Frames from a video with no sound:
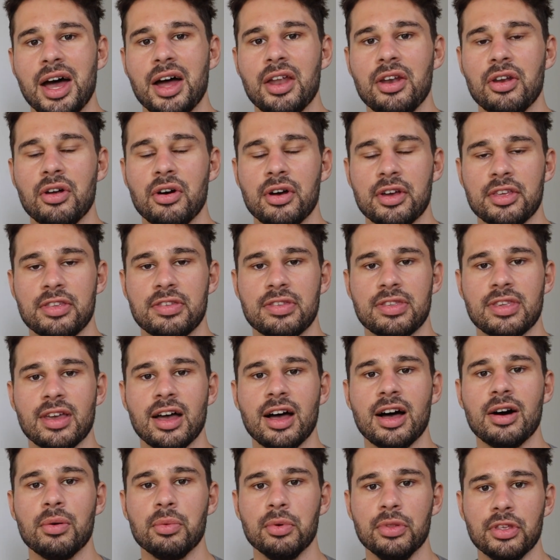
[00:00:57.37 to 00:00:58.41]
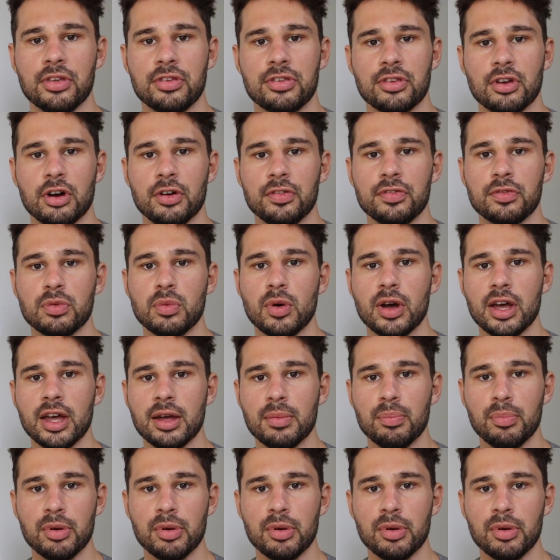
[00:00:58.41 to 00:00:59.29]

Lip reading: nice start with the software.